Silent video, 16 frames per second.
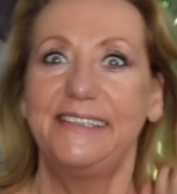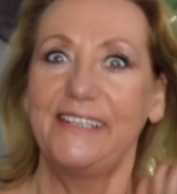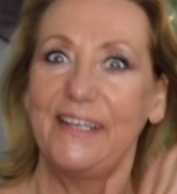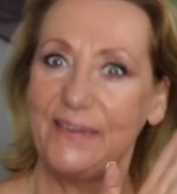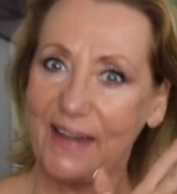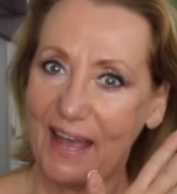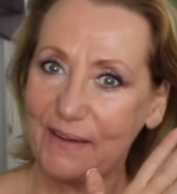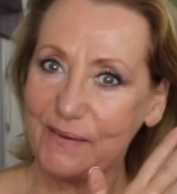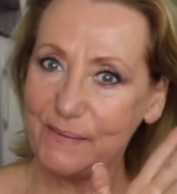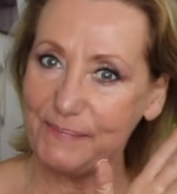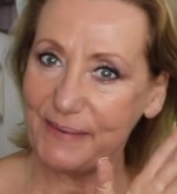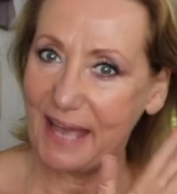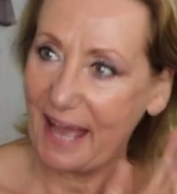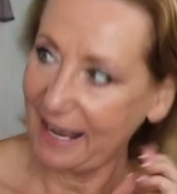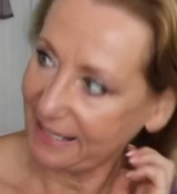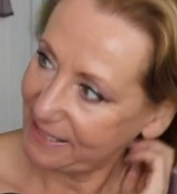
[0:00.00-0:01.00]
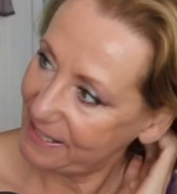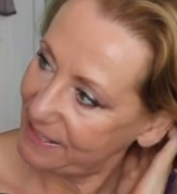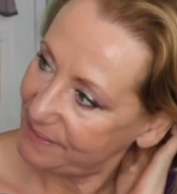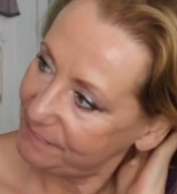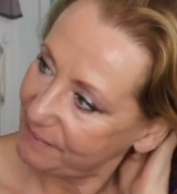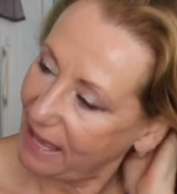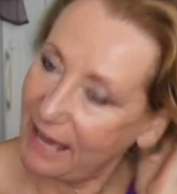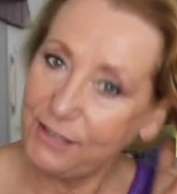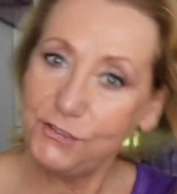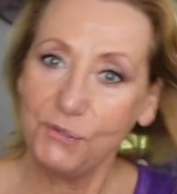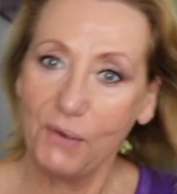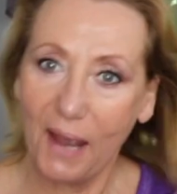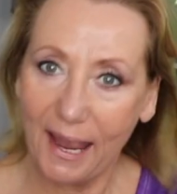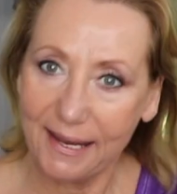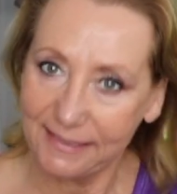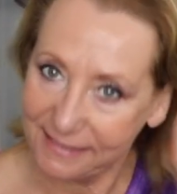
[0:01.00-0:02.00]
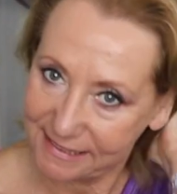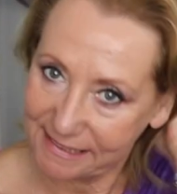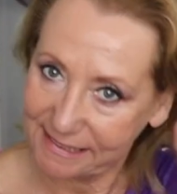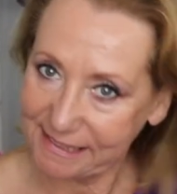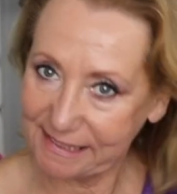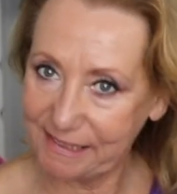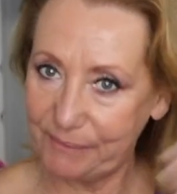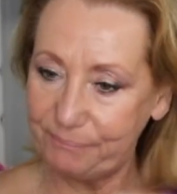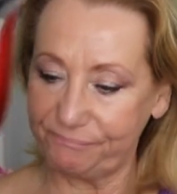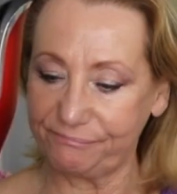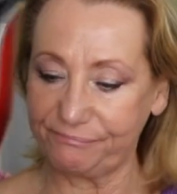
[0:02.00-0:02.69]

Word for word: So now I'm back. I tried this.